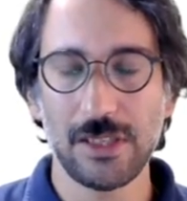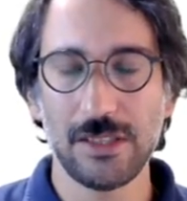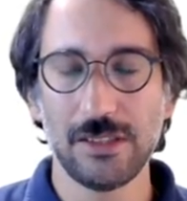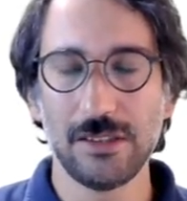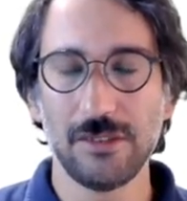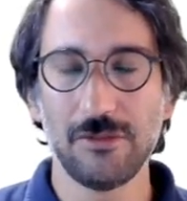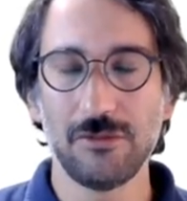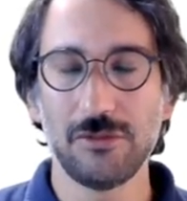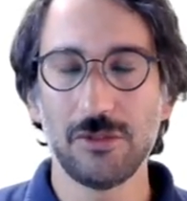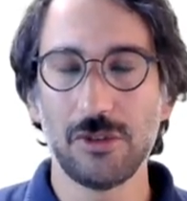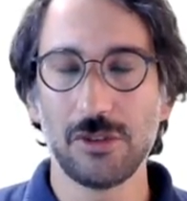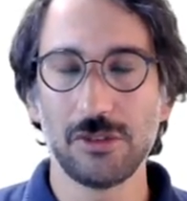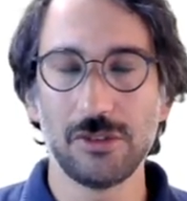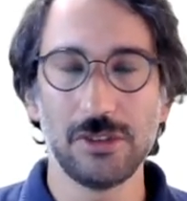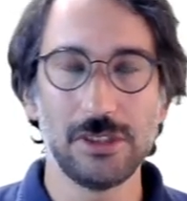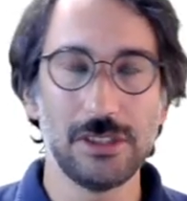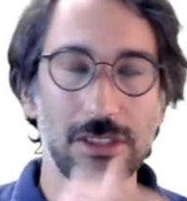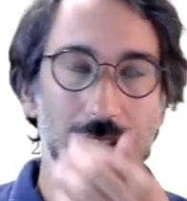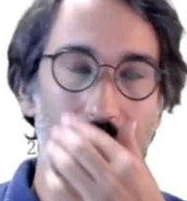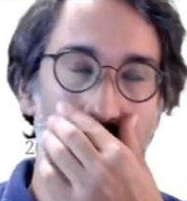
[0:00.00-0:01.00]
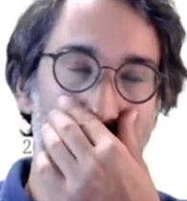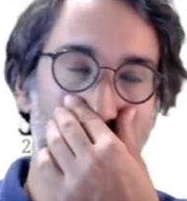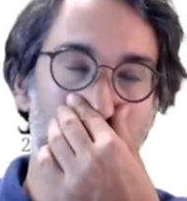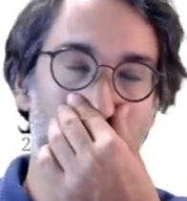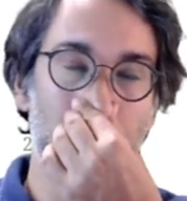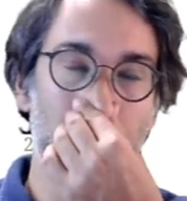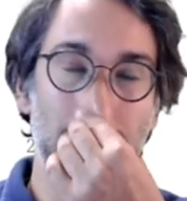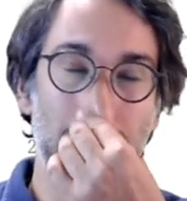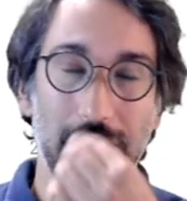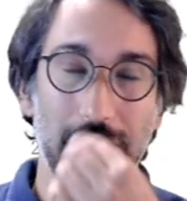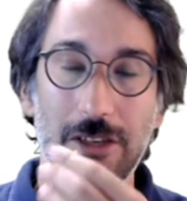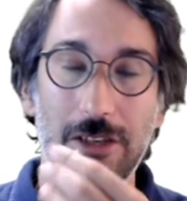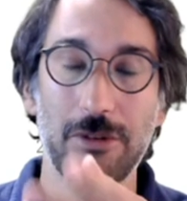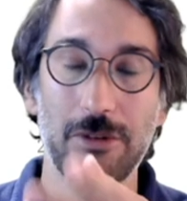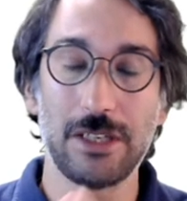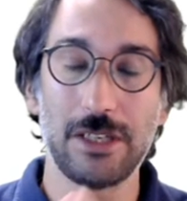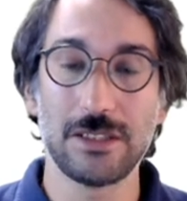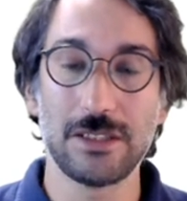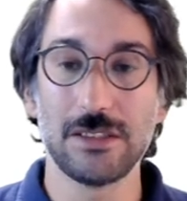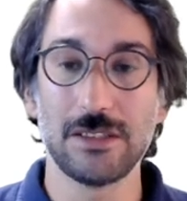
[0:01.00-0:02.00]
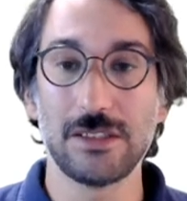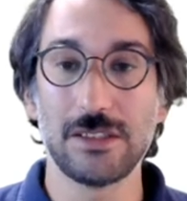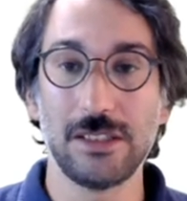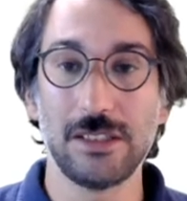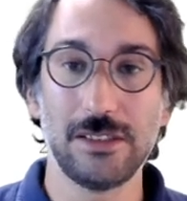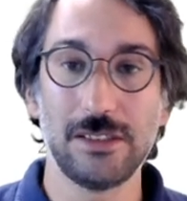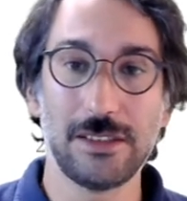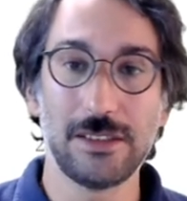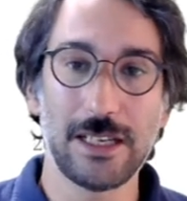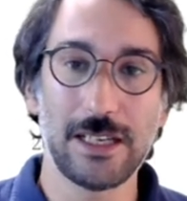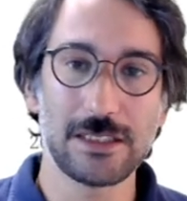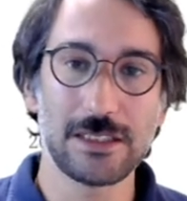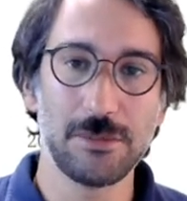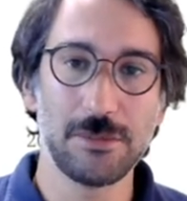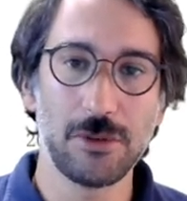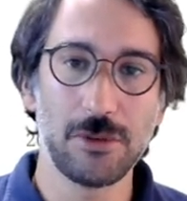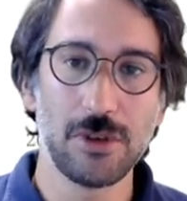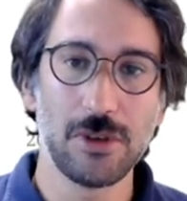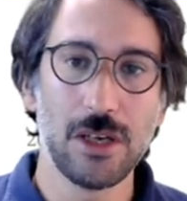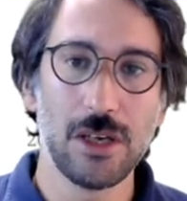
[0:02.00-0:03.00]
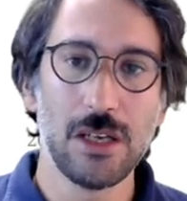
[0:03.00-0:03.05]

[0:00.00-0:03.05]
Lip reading: for the equations in the textbook.